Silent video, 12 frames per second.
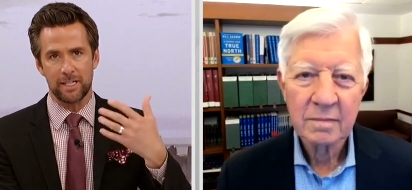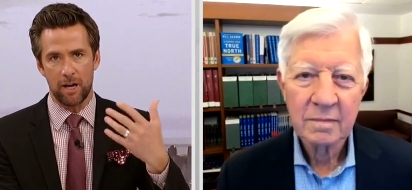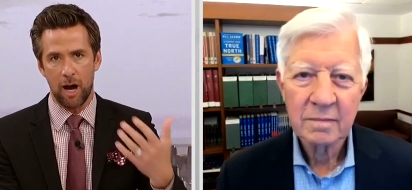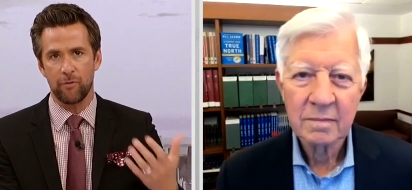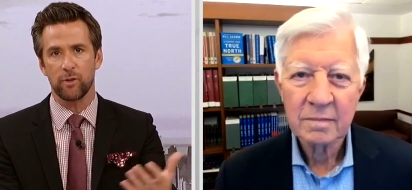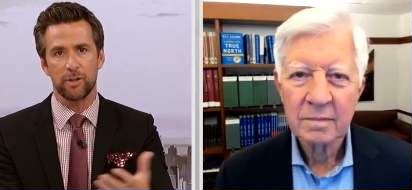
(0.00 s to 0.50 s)
Speaker 1: He
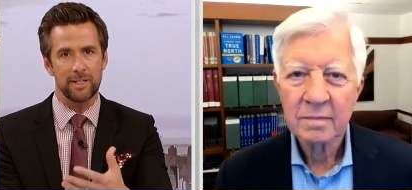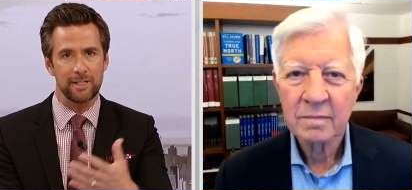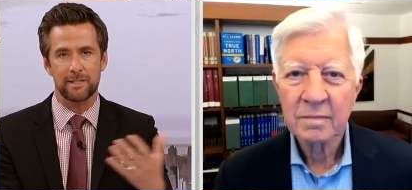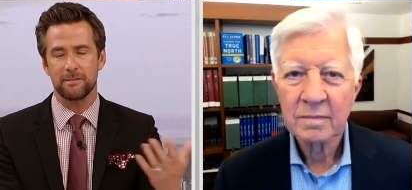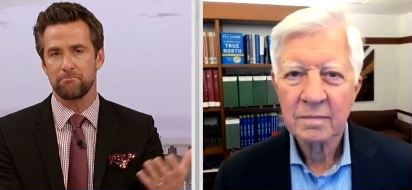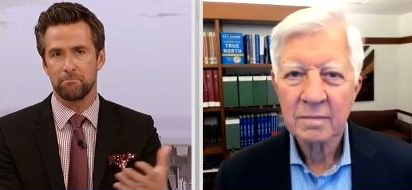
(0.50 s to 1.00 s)
offered
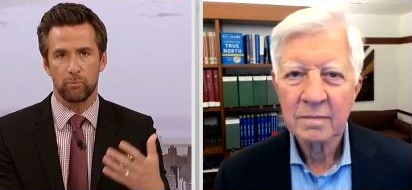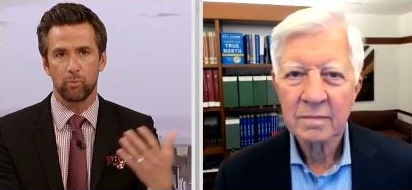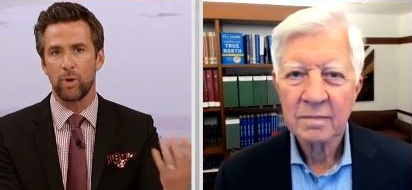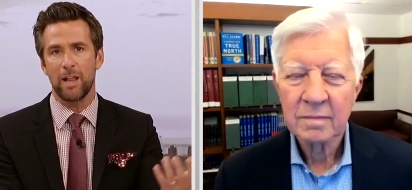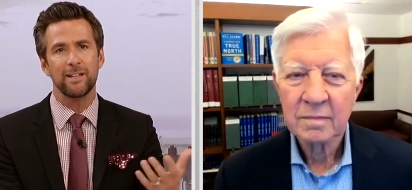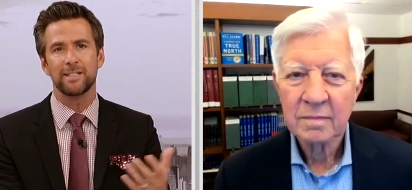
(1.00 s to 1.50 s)
this
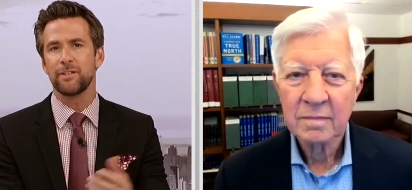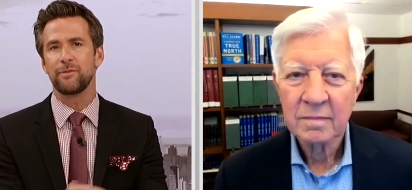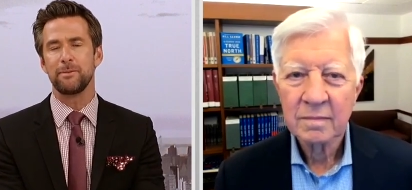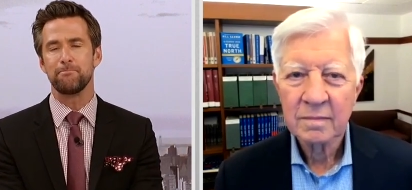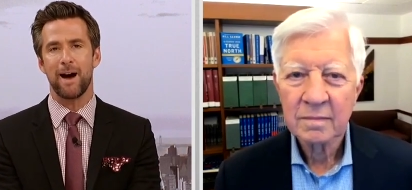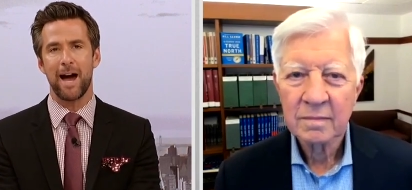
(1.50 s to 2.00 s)

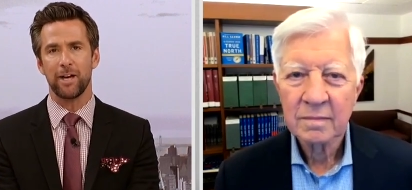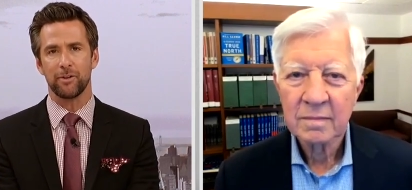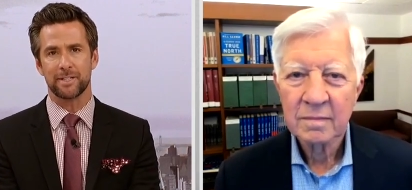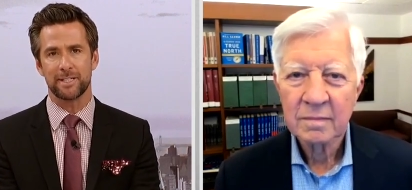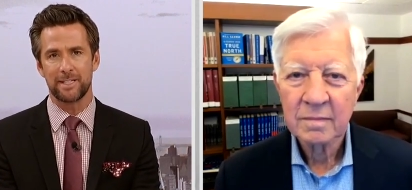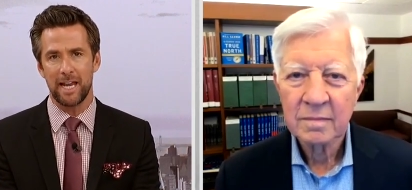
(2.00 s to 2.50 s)
relatively
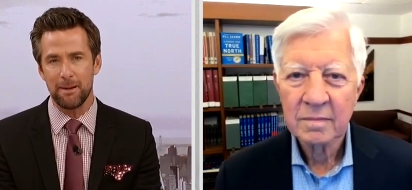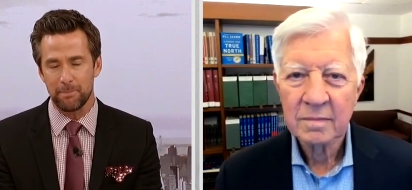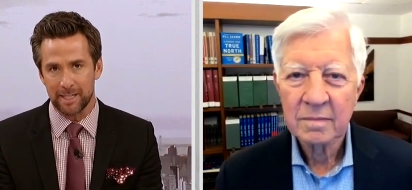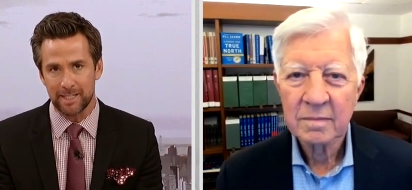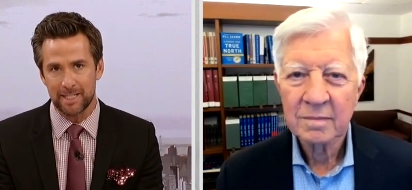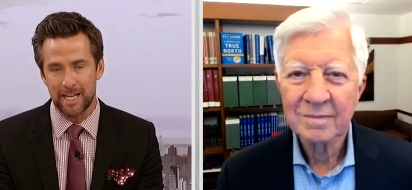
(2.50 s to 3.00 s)
mild
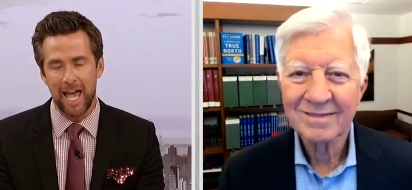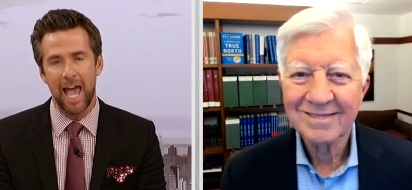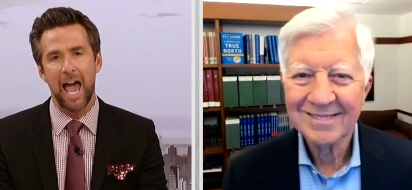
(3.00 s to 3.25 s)
statement.